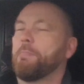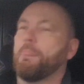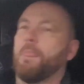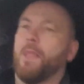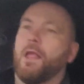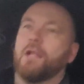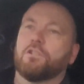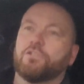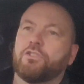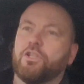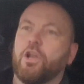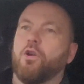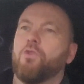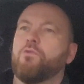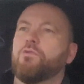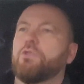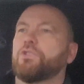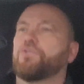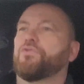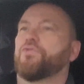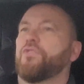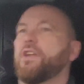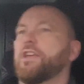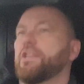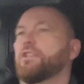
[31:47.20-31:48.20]
So
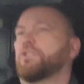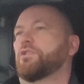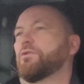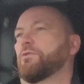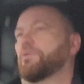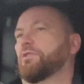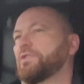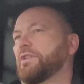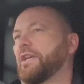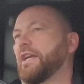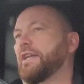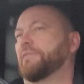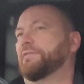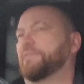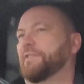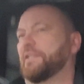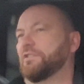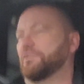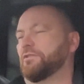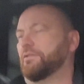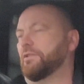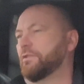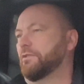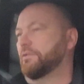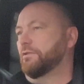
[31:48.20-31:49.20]
retreat to a safe
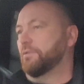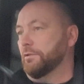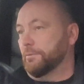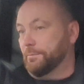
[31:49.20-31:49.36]
distance.